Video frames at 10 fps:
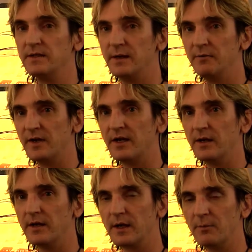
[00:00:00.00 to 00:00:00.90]
Today we've got
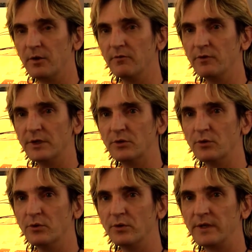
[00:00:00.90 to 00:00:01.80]
a couple of really
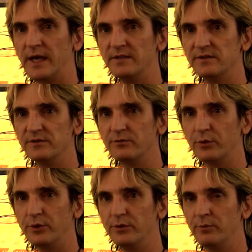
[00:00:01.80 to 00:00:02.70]
cool cases
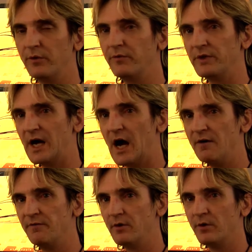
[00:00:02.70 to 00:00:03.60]
for you, both for the
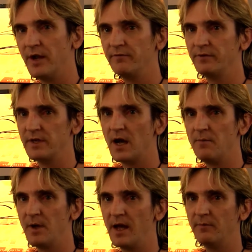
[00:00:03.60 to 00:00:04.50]
iPhone and for the
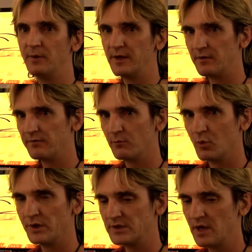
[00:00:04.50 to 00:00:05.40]
iPad, but they are
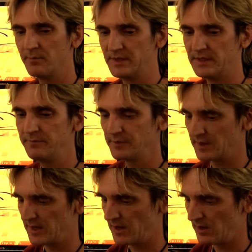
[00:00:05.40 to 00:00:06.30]
from one company.
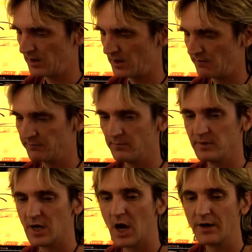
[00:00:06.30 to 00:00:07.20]
They are
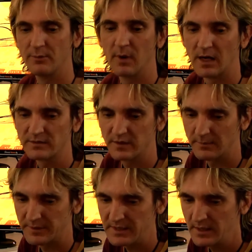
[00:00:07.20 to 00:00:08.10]
from the OtterBox
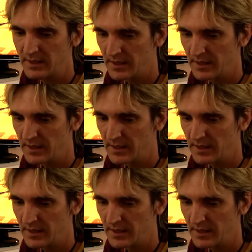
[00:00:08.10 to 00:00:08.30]
company.